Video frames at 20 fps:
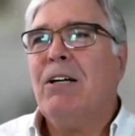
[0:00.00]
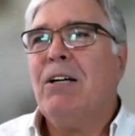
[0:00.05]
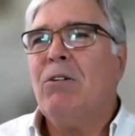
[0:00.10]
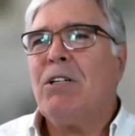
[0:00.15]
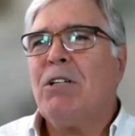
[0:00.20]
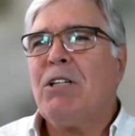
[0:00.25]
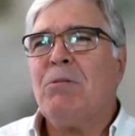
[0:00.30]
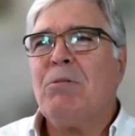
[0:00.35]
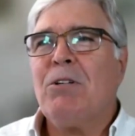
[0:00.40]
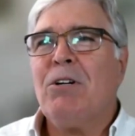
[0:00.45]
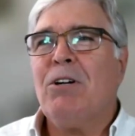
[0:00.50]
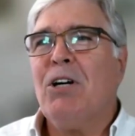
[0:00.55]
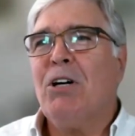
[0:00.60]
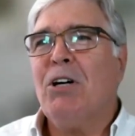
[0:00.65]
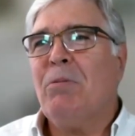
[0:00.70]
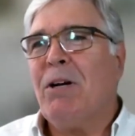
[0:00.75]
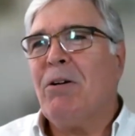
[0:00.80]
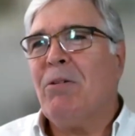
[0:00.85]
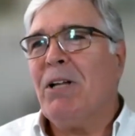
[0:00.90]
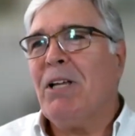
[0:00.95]
which I'm sure
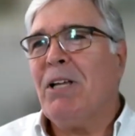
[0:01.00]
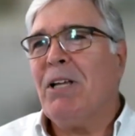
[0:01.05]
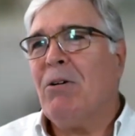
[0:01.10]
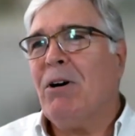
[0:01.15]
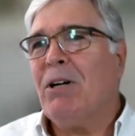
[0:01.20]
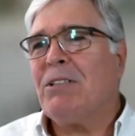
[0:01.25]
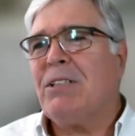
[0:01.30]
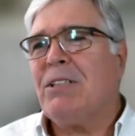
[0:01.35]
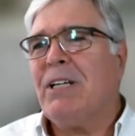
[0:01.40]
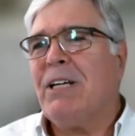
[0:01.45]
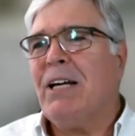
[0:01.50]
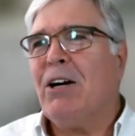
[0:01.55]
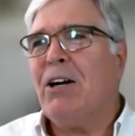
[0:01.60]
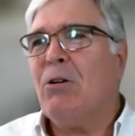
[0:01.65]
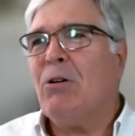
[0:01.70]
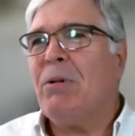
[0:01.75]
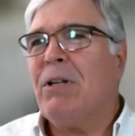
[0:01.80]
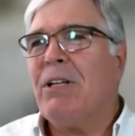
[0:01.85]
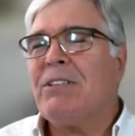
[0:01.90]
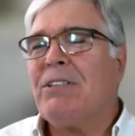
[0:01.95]
nobody really wants to
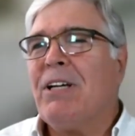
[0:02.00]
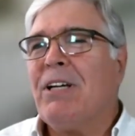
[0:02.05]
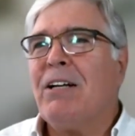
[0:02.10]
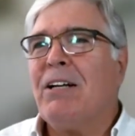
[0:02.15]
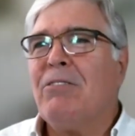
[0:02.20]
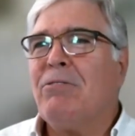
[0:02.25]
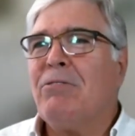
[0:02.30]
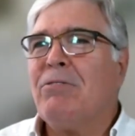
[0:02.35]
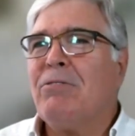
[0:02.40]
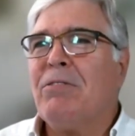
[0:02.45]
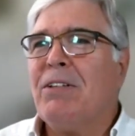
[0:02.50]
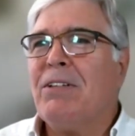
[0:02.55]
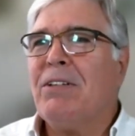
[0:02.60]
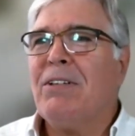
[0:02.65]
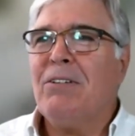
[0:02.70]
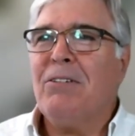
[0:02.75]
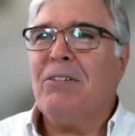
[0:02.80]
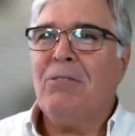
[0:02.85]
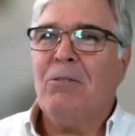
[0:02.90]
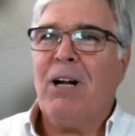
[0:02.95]
hear. But that's kind of,
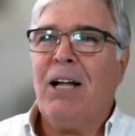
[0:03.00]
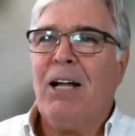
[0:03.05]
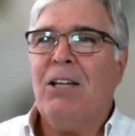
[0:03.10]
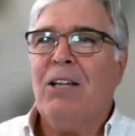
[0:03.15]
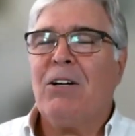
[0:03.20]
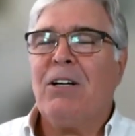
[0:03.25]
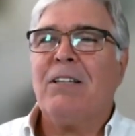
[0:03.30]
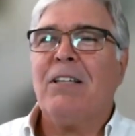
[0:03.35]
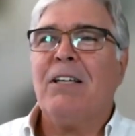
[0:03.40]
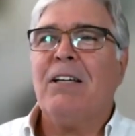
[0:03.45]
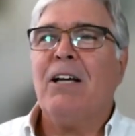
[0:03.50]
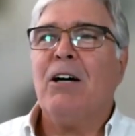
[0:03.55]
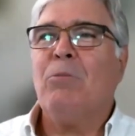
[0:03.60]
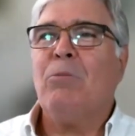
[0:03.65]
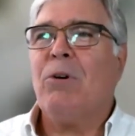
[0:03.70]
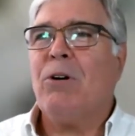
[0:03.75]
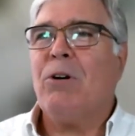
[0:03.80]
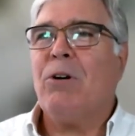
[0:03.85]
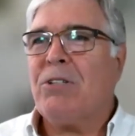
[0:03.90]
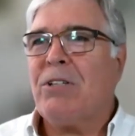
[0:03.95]
when I look at the
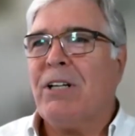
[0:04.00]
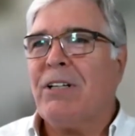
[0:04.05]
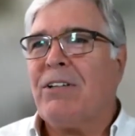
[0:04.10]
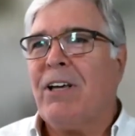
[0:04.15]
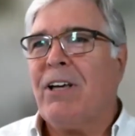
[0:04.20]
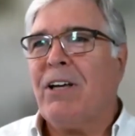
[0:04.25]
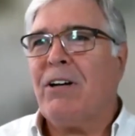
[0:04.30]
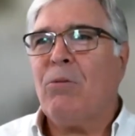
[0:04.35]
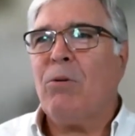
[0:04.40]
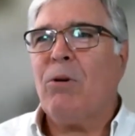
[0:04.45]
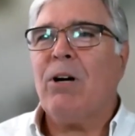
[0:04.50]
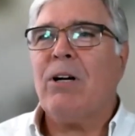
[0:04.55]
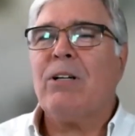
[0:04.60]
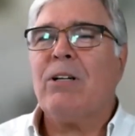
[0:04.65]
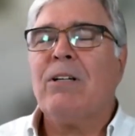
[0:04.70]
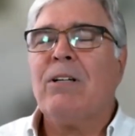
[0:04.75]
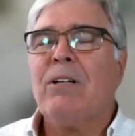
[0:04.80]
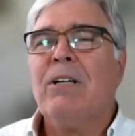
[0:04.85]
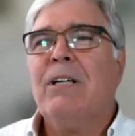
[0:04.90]
numbers, that's kind of where